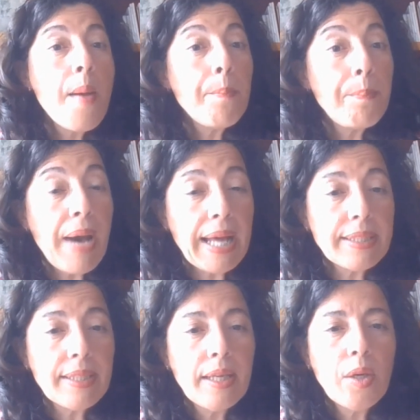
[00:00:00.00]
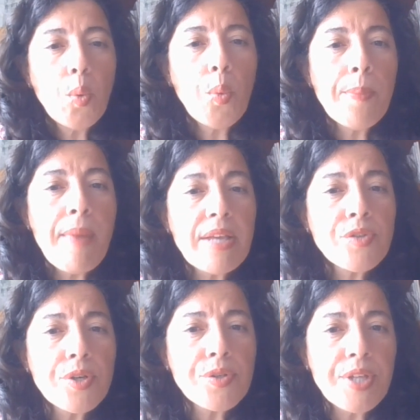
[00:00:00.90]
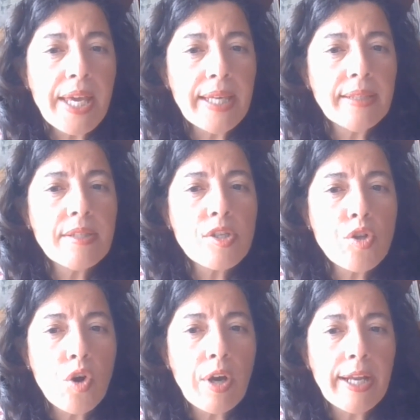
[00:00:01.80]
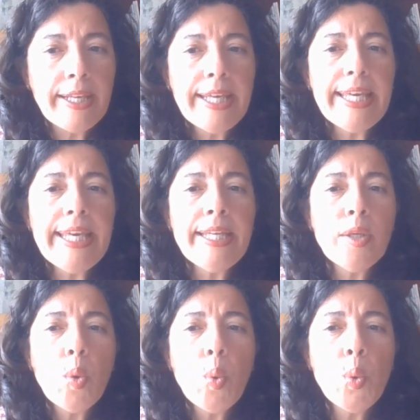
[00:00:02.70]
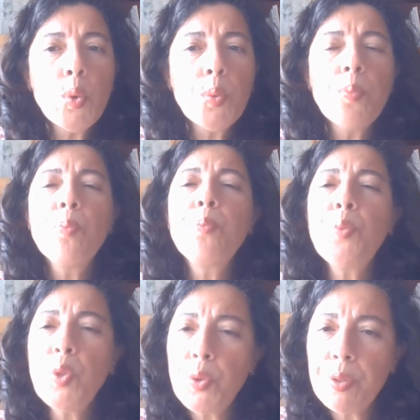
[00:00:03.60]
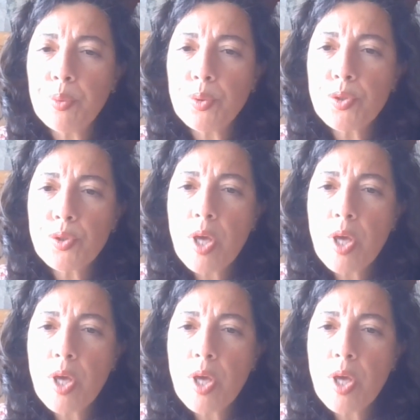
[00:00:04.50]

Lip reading: But we must sustain the slogan in unum pluribus.